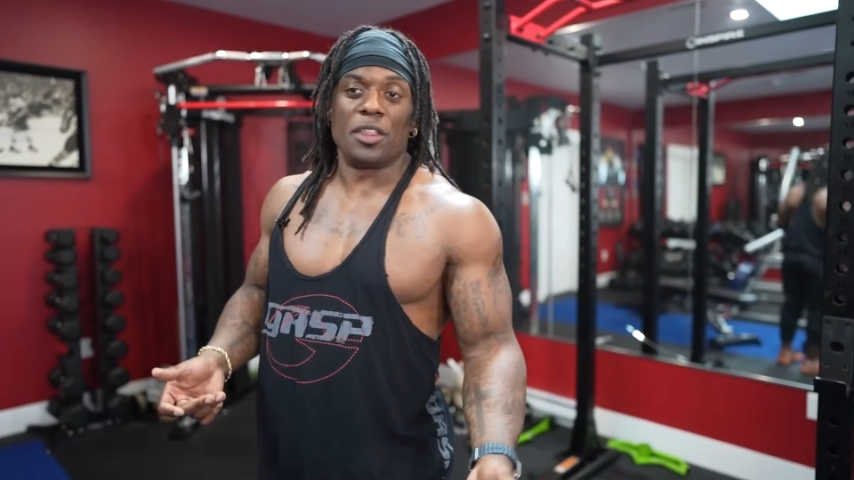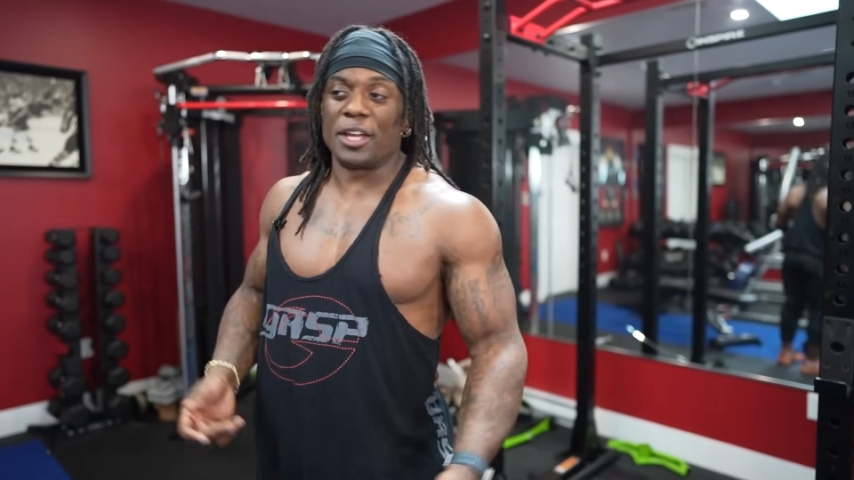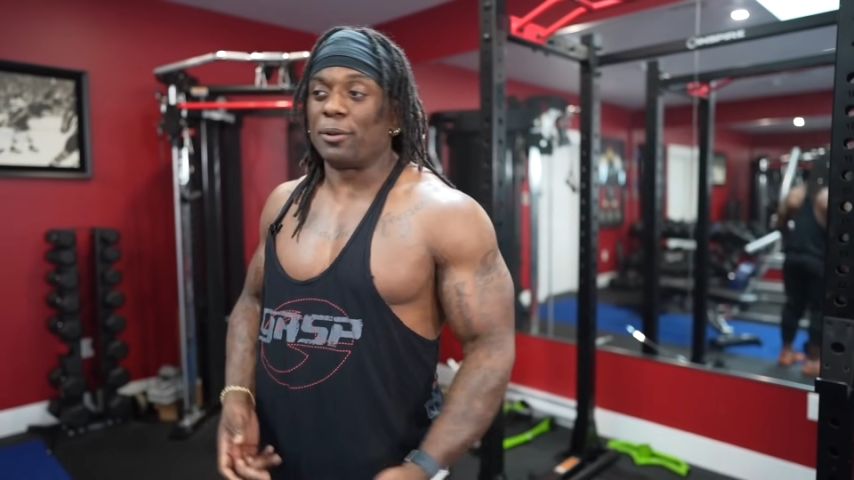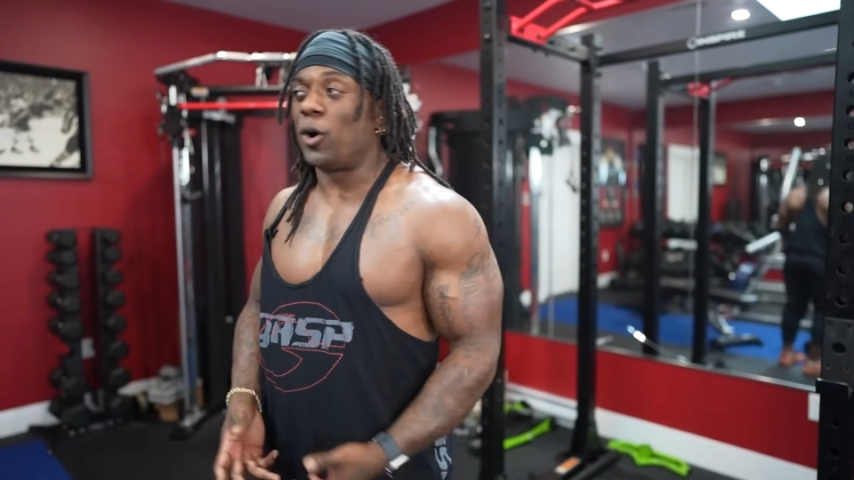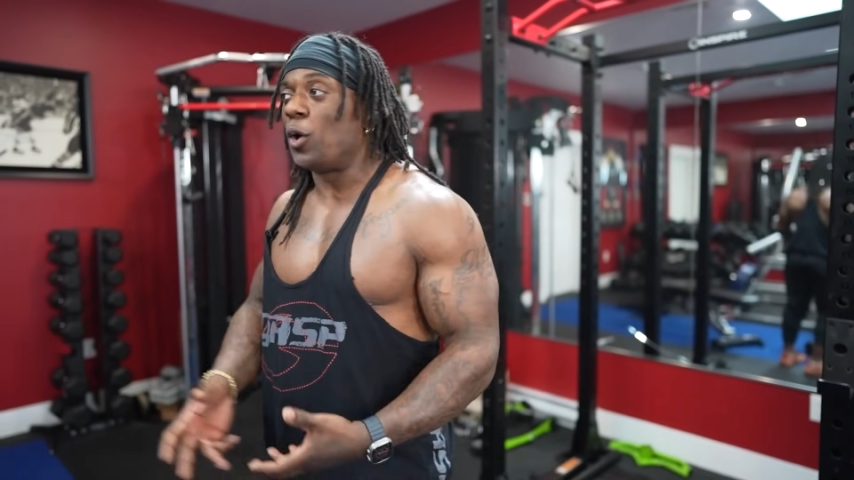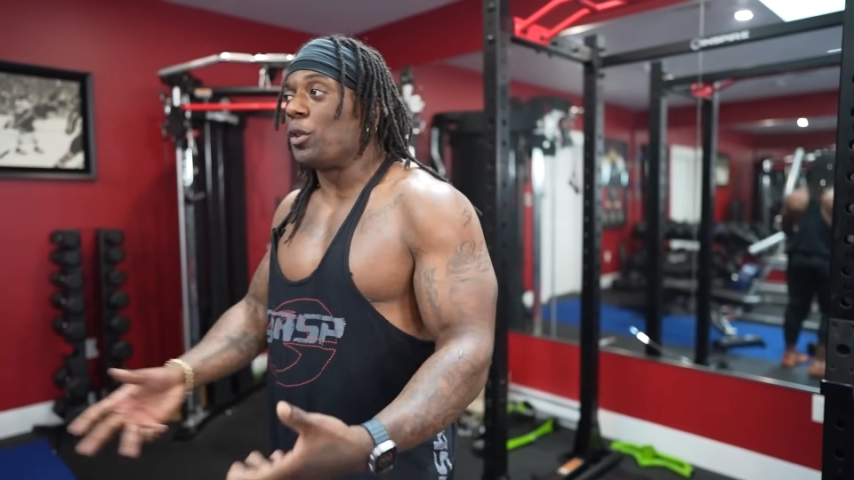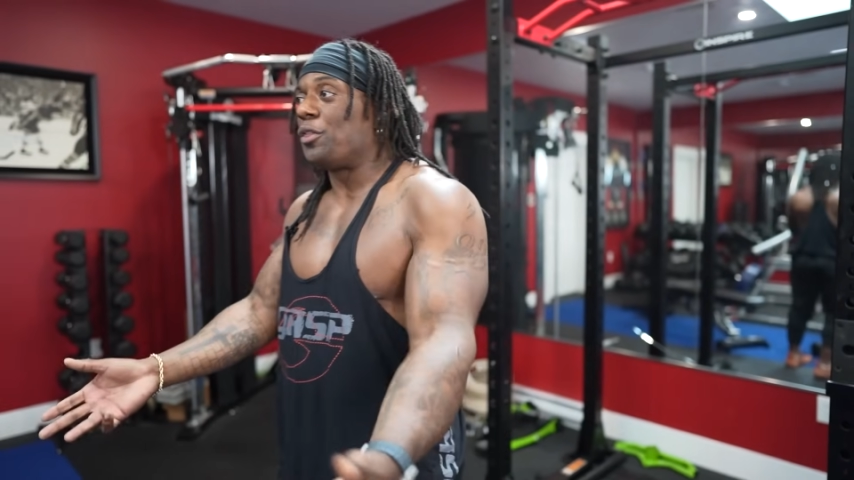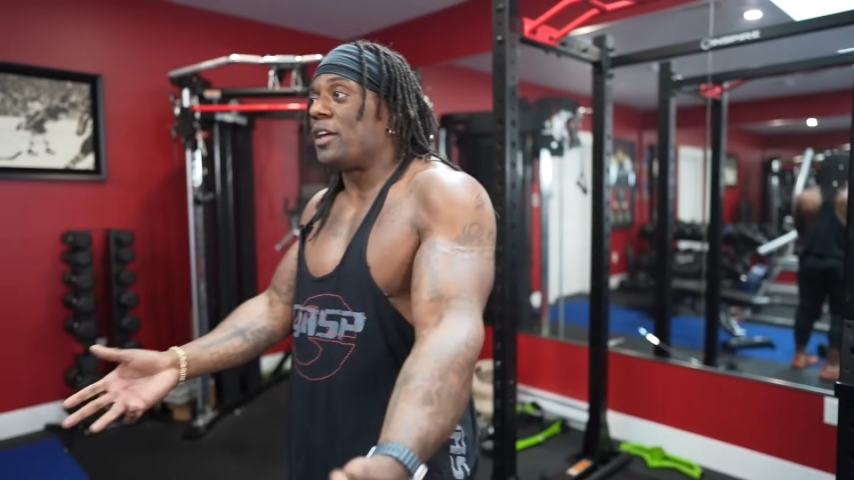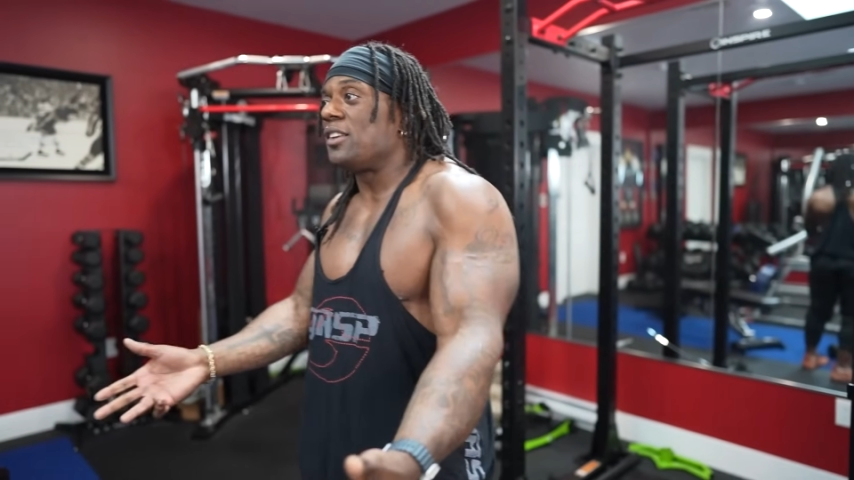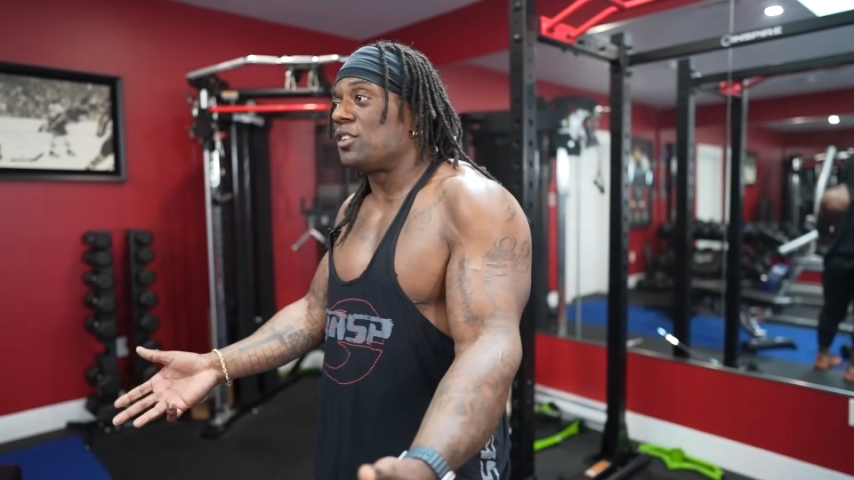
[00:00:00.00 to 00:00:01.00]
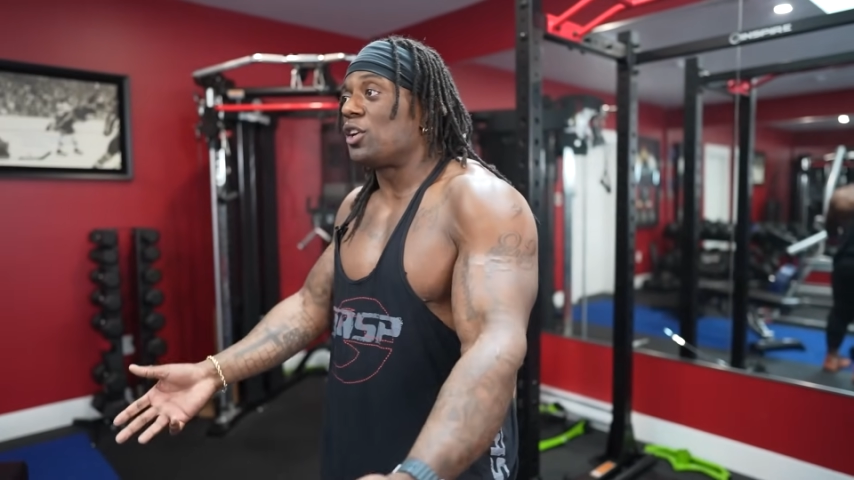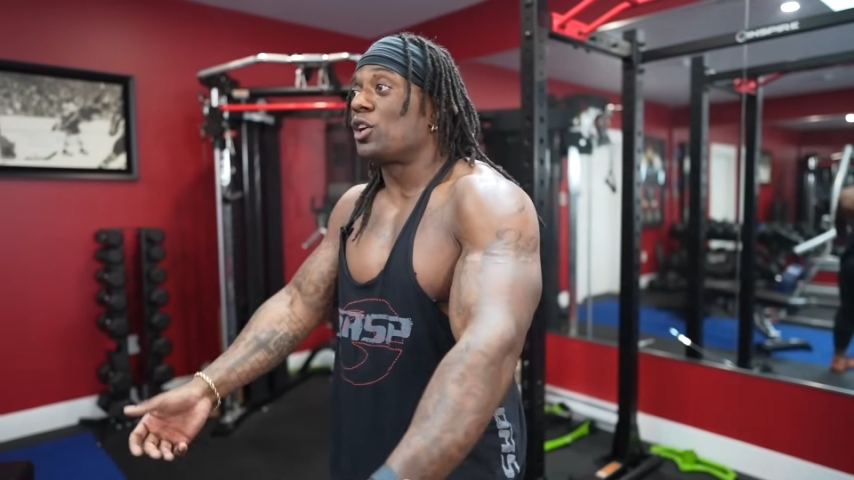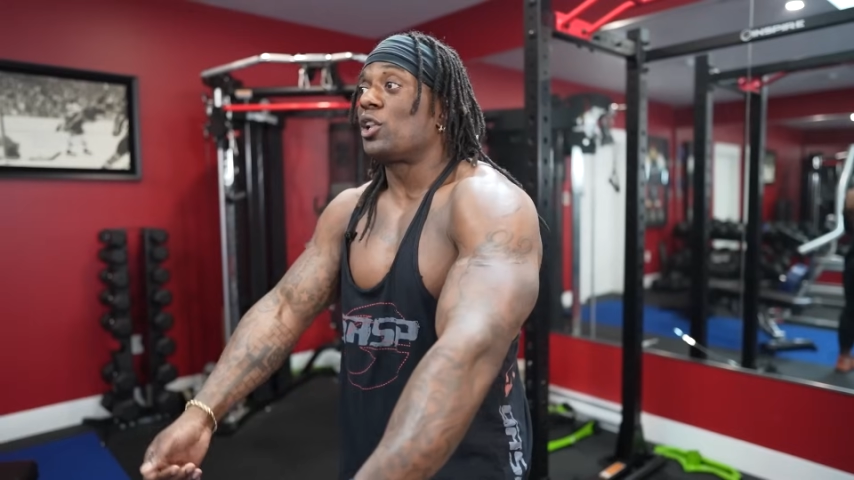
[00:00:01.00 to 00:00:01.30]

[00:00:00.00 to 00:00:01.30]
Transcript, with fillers: Think about all the things that are